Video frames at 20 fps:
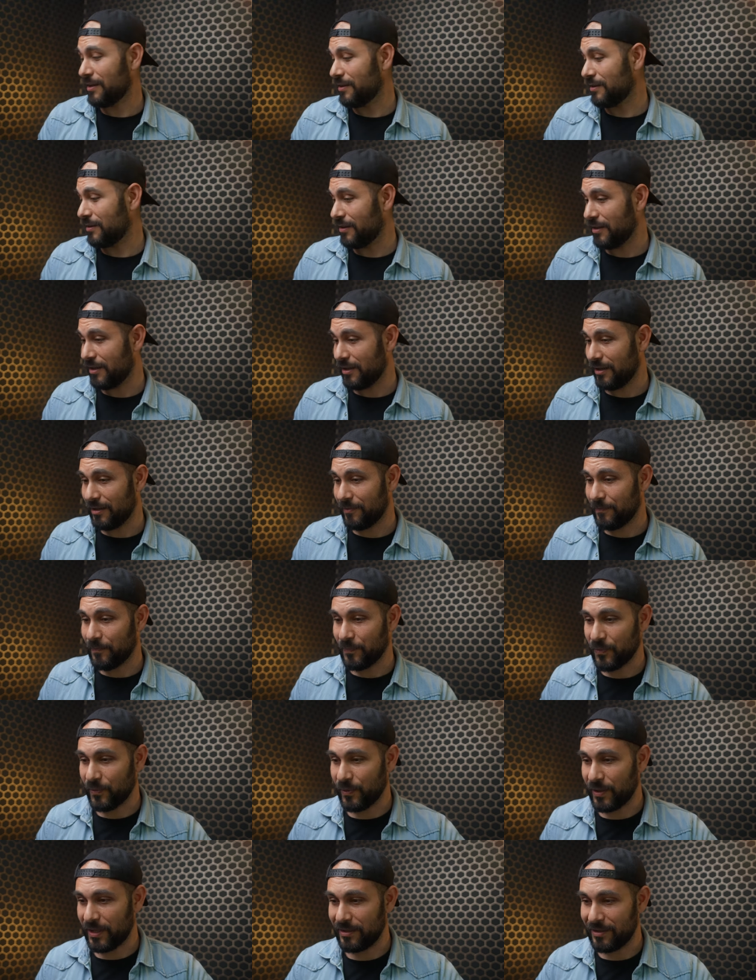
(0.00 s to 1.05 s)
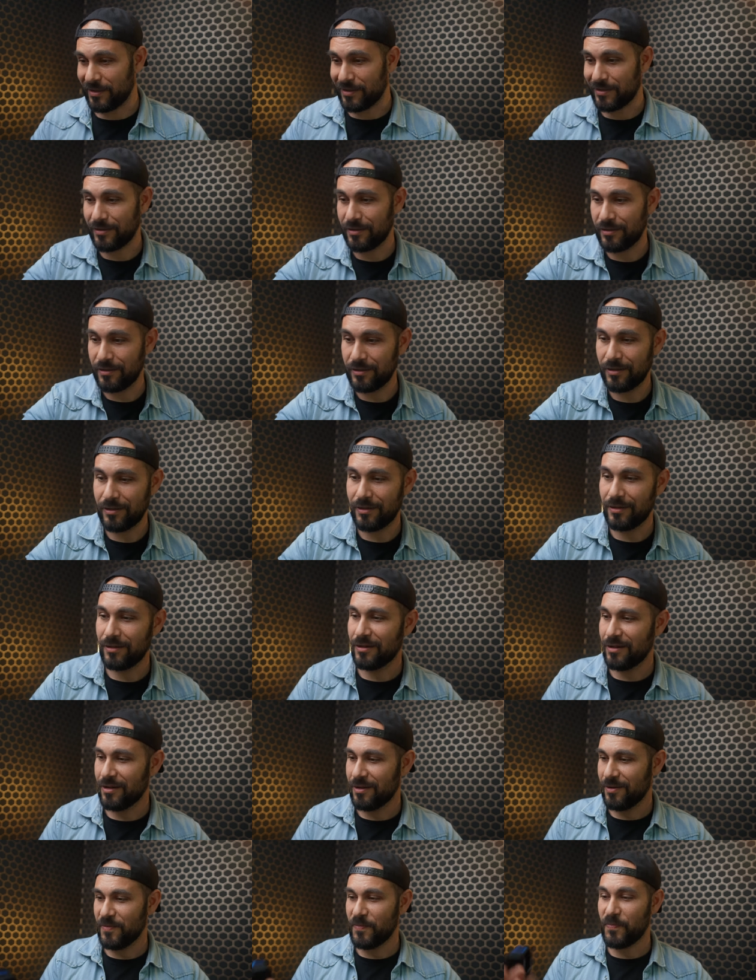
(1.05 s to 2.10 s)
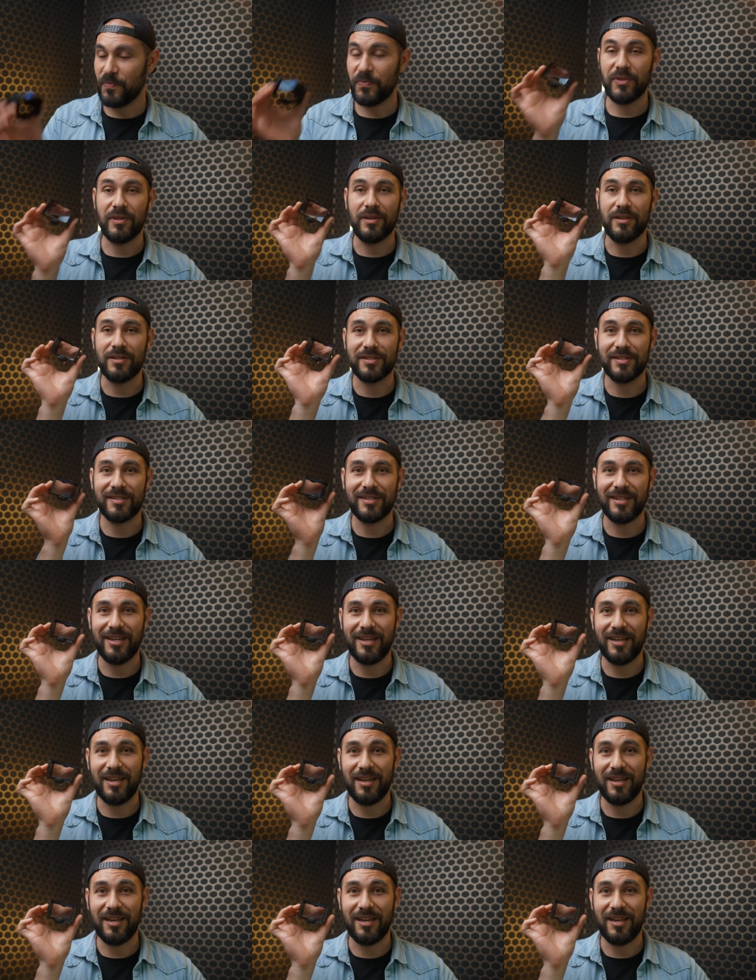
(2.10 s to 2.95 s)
and where it is? This